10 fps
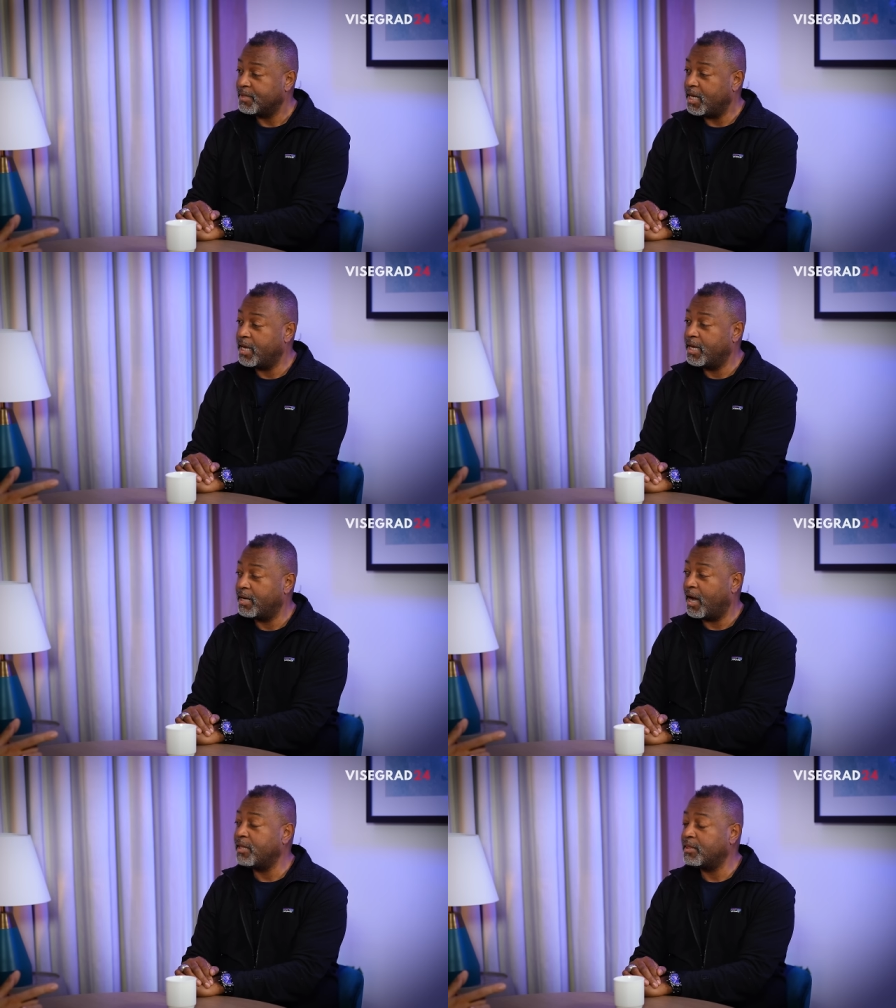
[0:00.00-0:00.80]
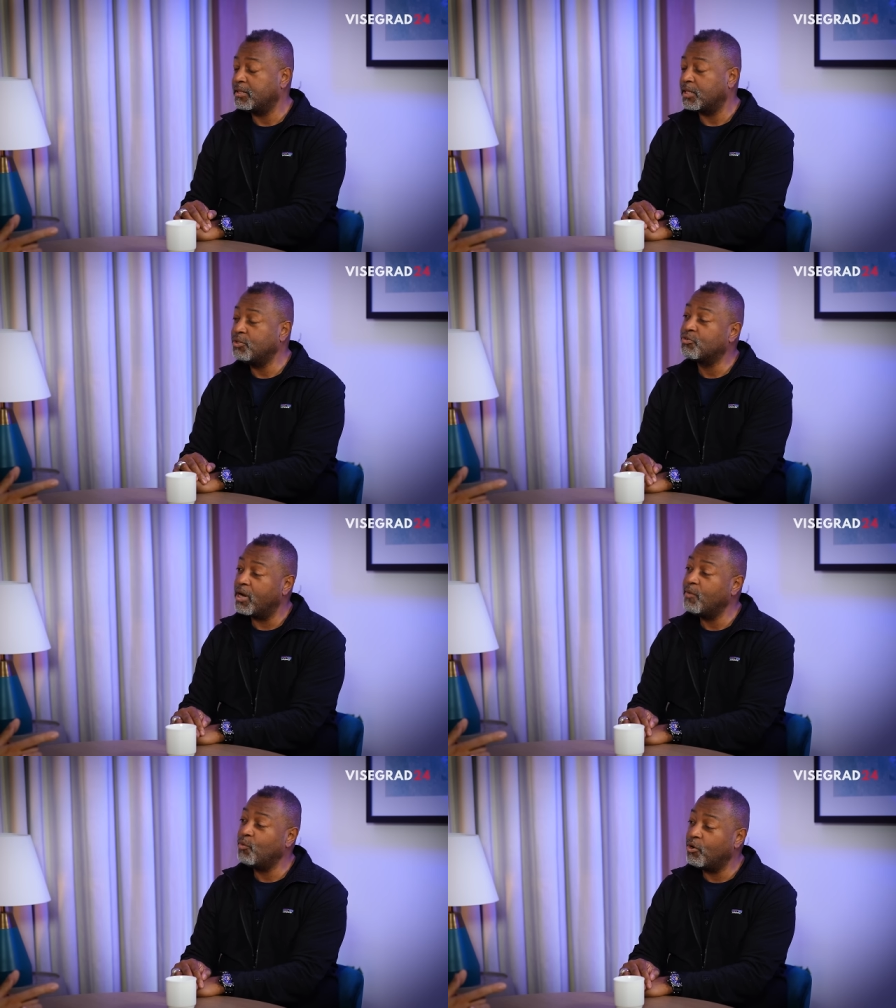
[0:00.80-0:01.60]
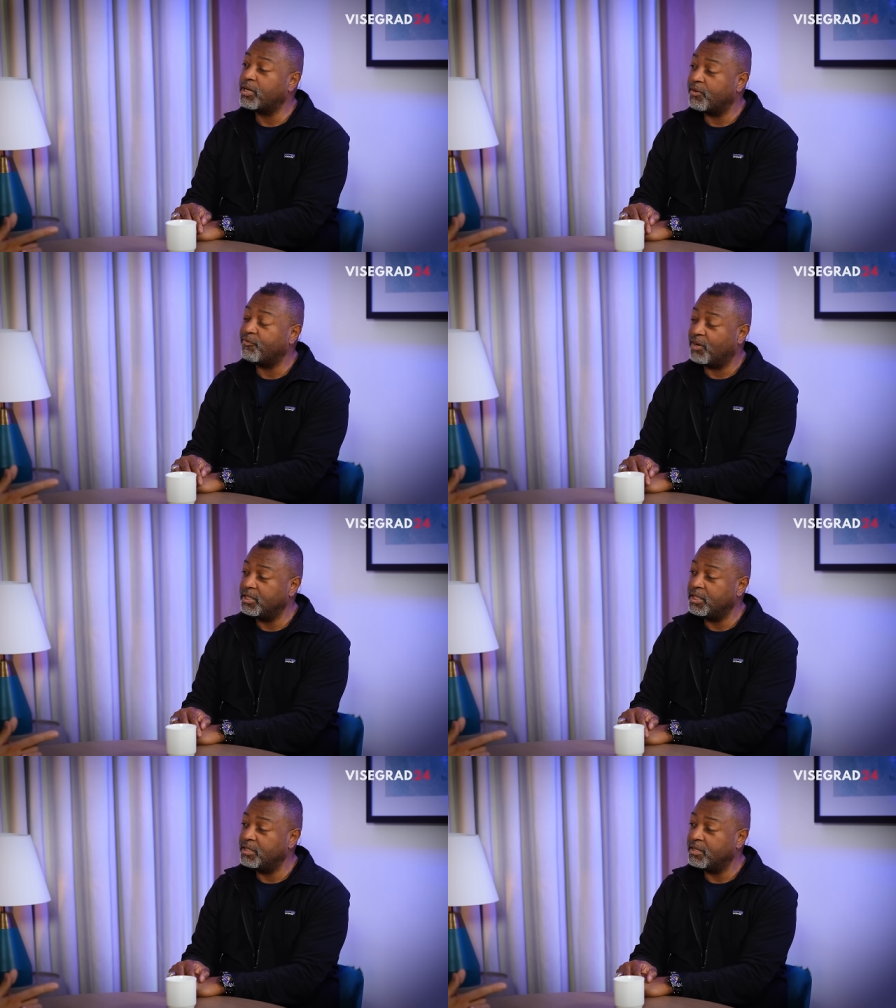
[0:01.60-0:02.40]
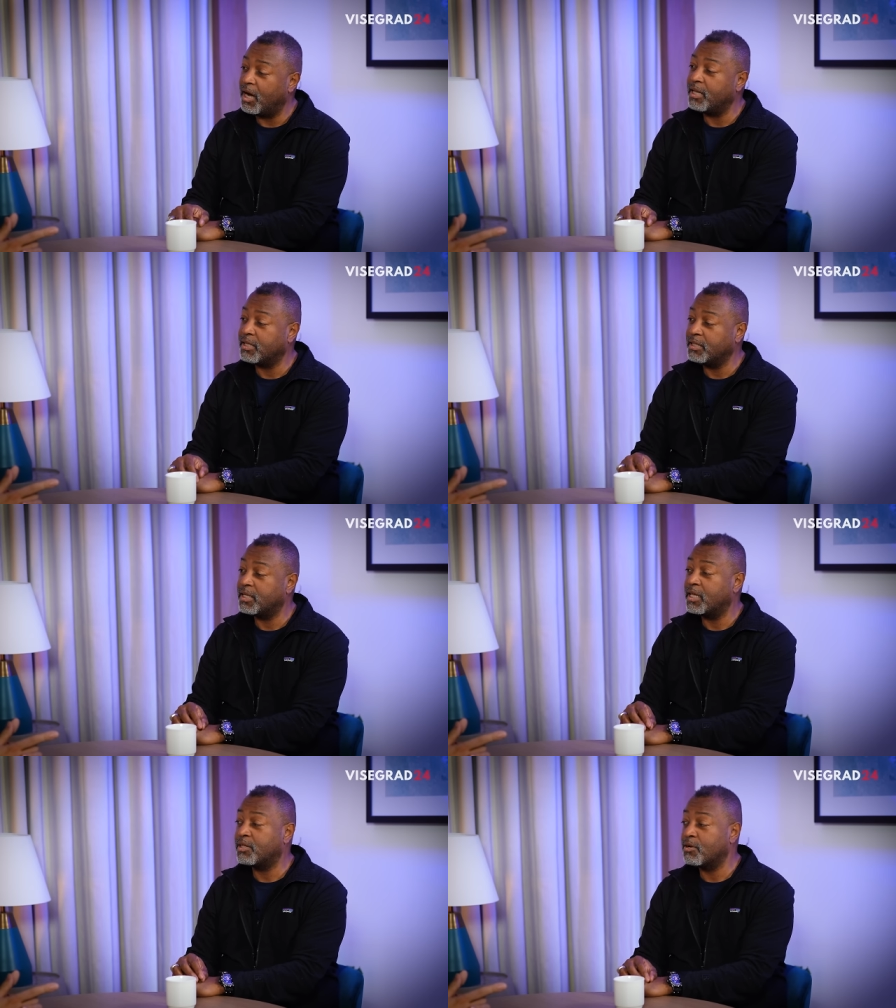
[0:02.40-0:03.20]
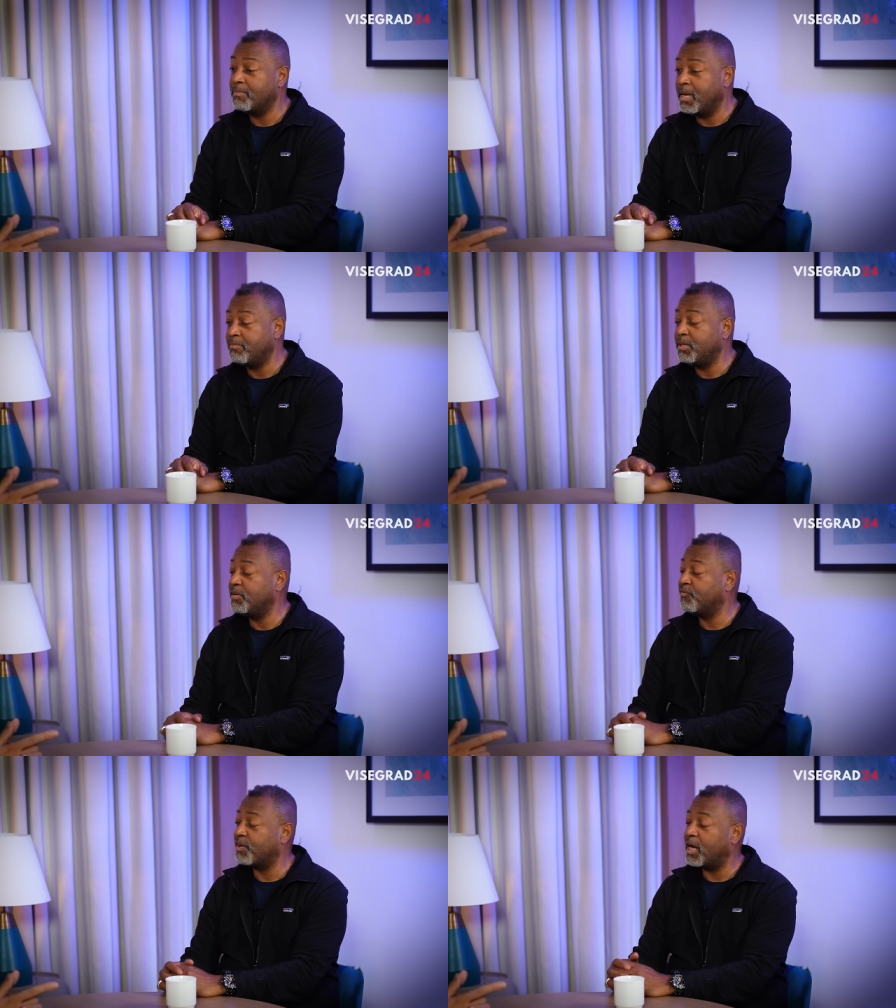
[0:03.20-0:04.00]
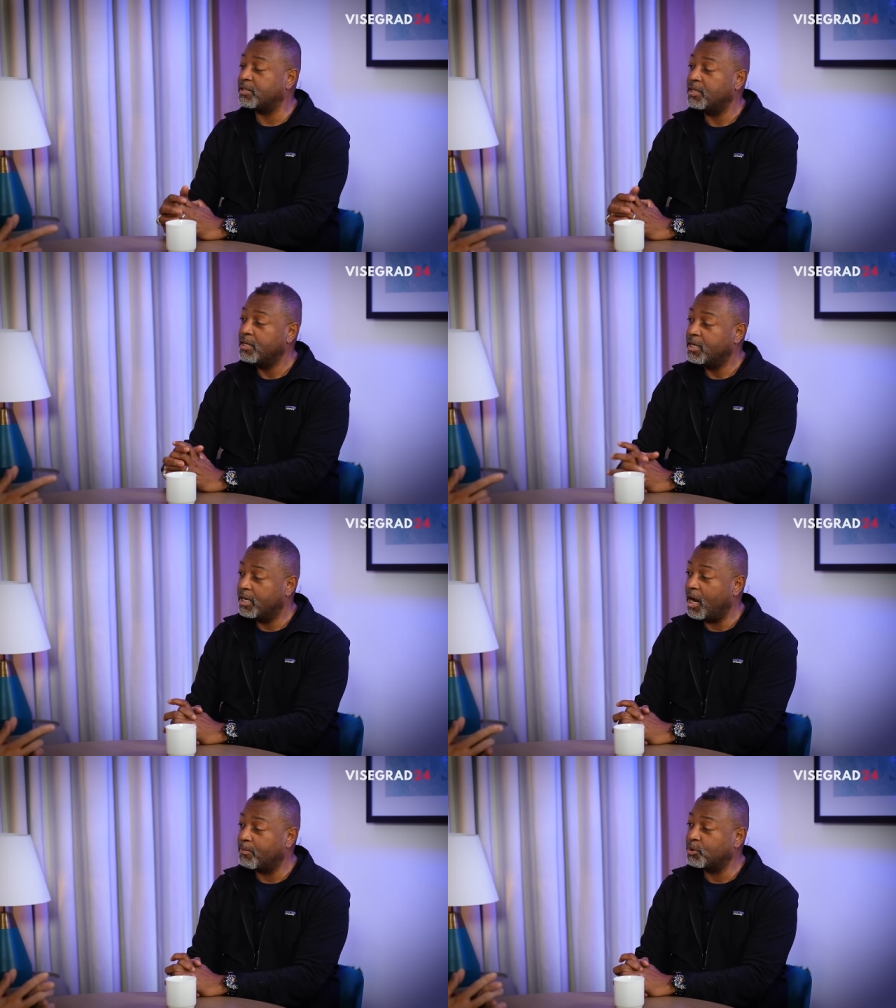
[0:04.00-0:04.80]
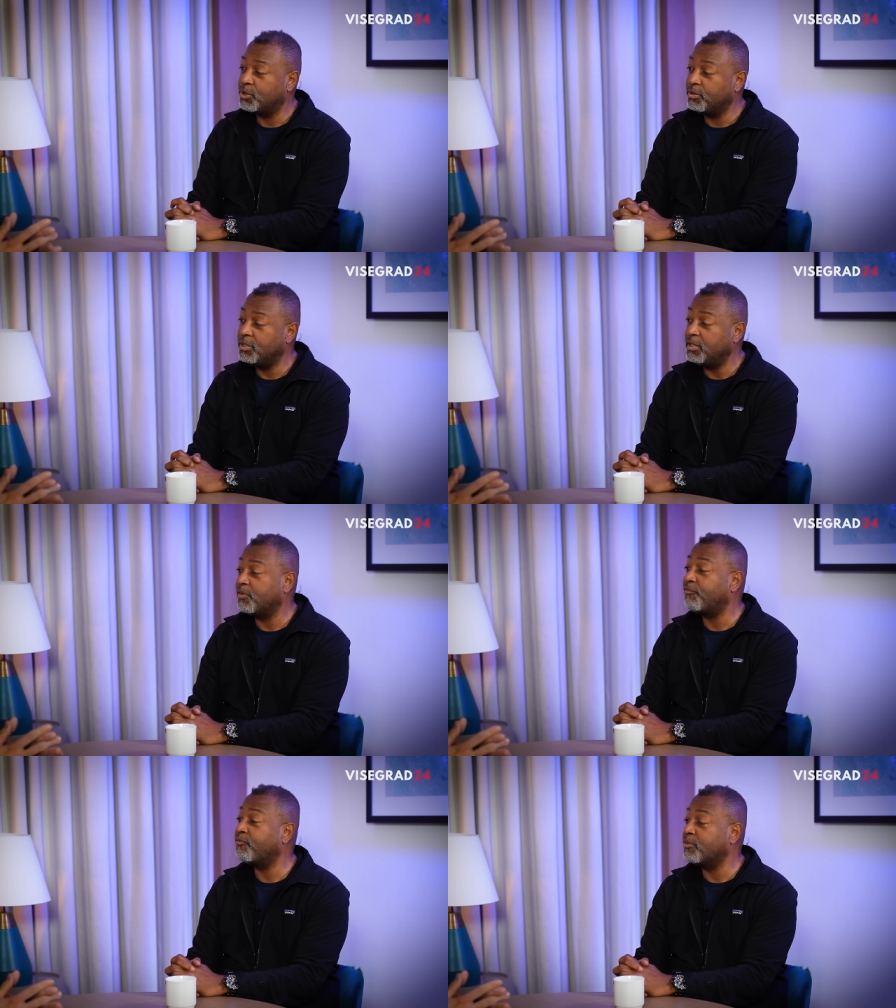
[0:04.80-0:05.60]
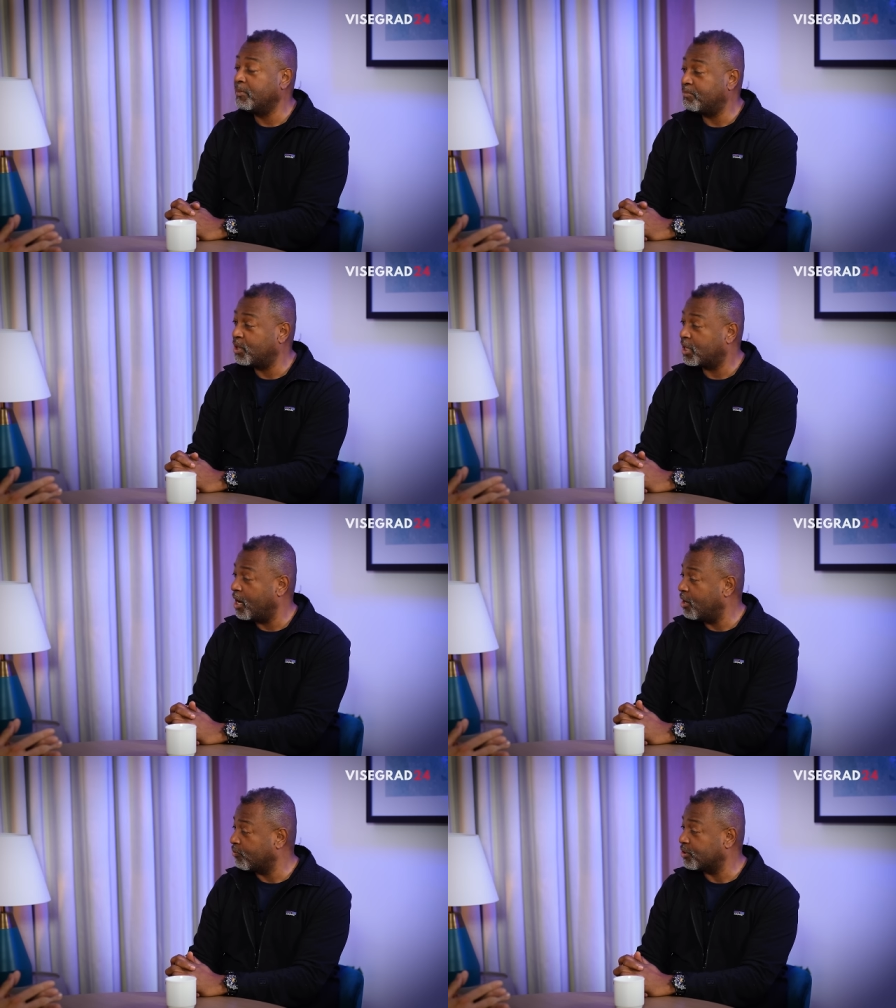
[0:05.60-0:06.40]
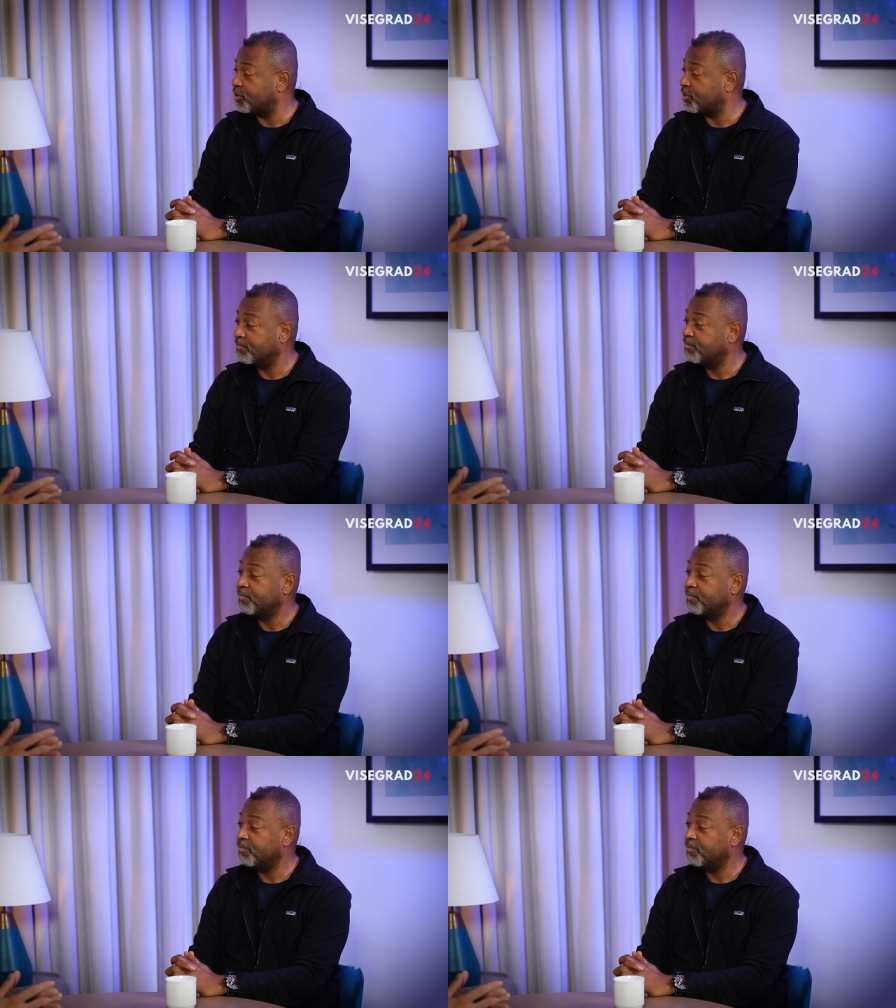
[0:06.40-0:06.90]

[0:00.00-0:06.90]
And I think that Ukraine will get funded. I think that there may be, in fact, an opportunity to flip the Congress